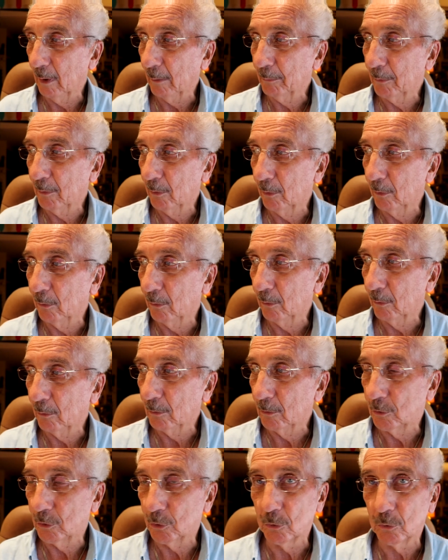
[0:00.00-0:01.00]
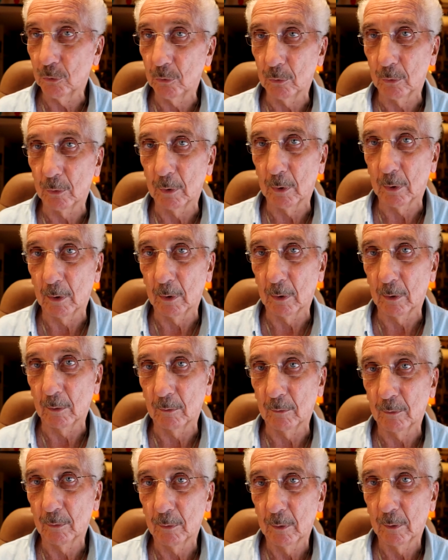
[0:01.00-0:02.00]
up to June
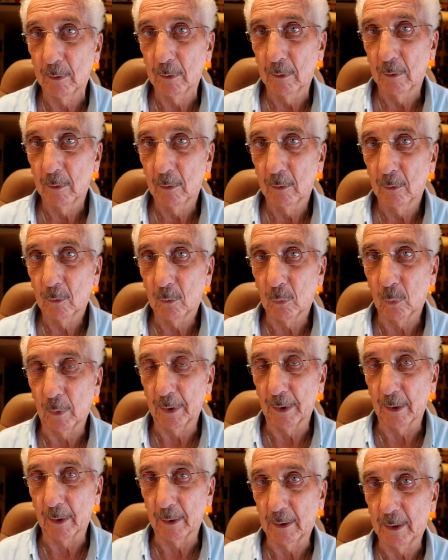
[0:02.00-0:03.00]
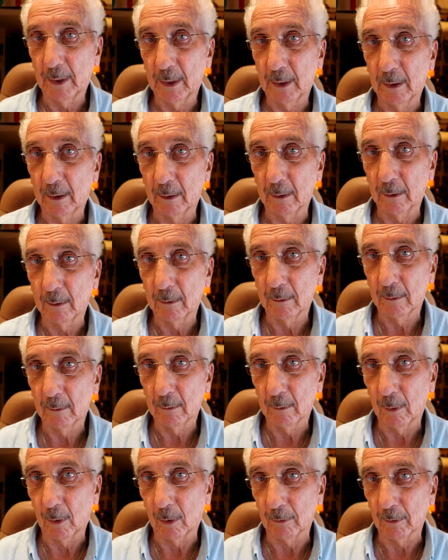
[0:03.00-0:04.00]
of 2019
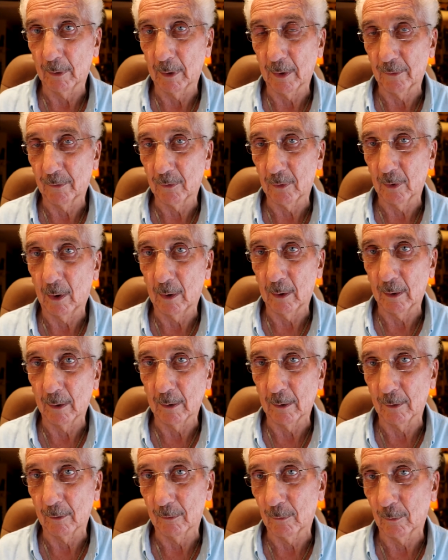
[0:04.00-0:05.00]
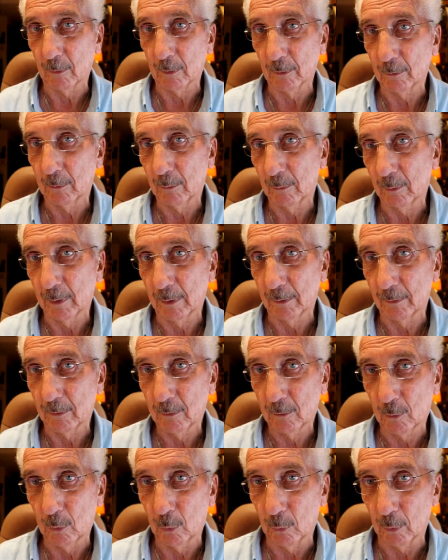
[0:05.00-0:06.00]
already slotted as far as
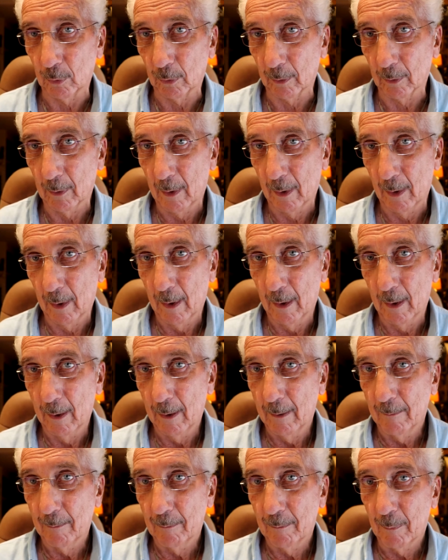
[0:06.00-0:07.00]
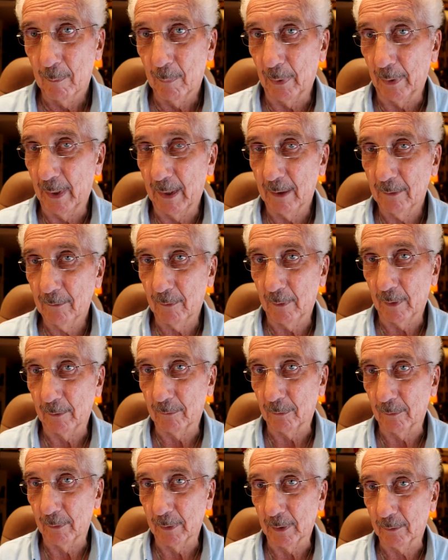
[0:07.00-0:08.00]
his tour. But after
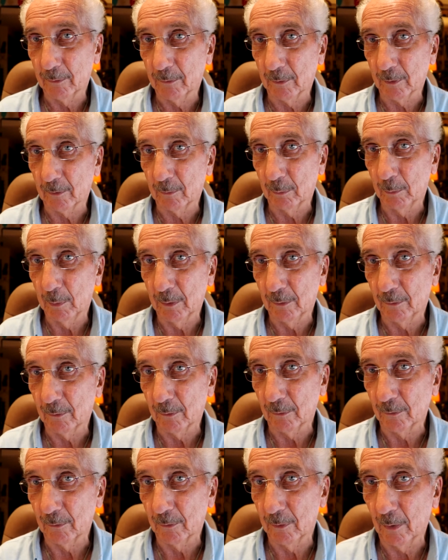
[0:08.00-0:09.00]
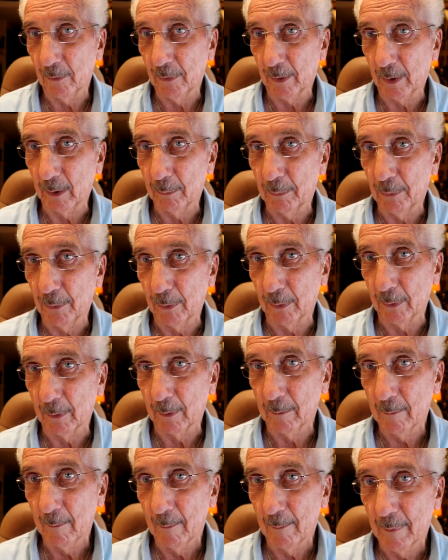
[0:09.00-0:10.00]
that, for the next 6 months, there's nothing up there.
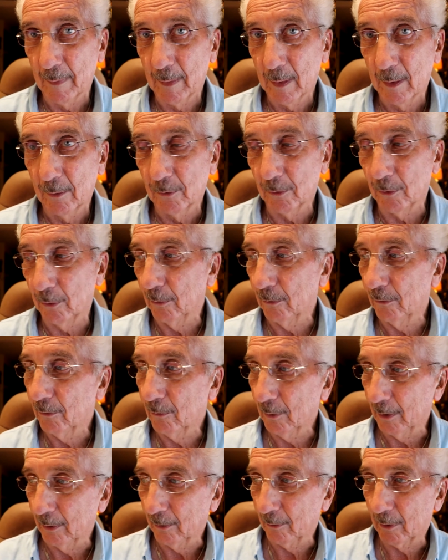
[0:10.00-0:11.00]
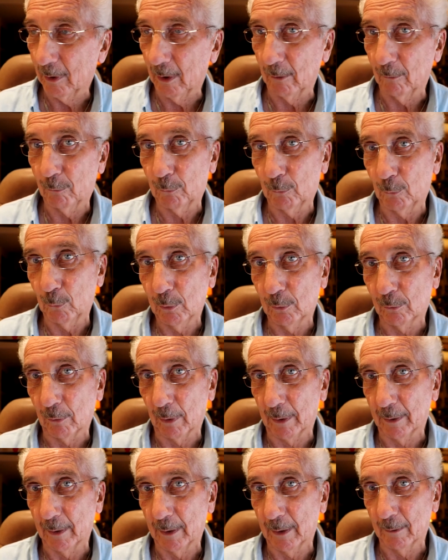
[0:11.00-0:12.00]
So it's kind of fluid
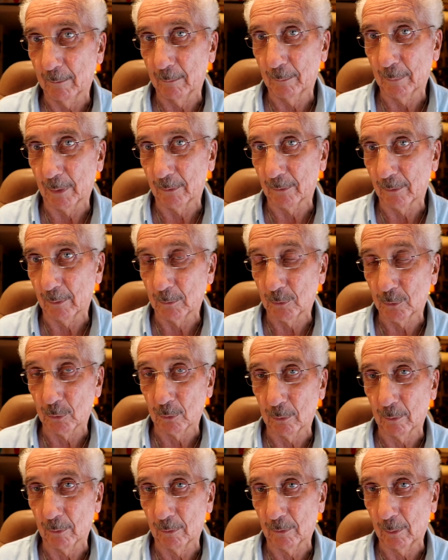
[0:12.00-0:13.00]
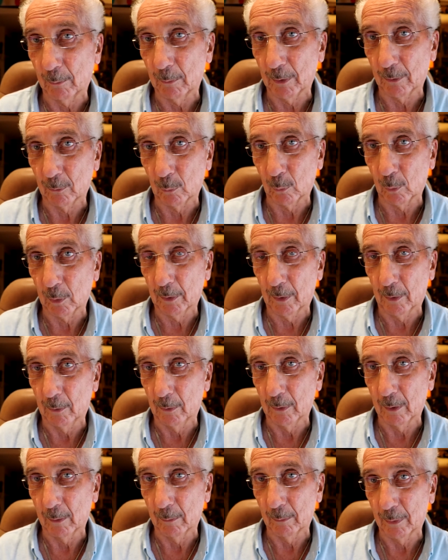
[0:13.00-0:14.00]
right now, because I'm sure somebody's working
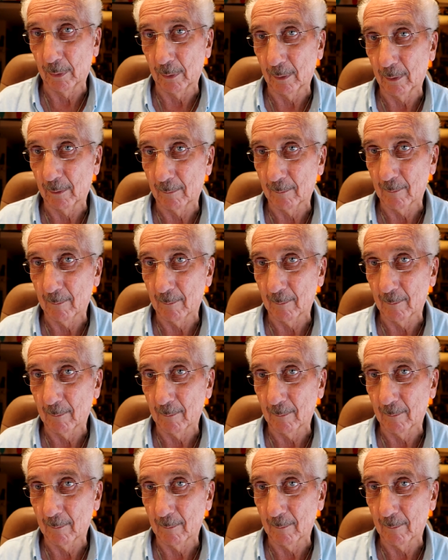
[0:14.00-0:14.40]
on it, but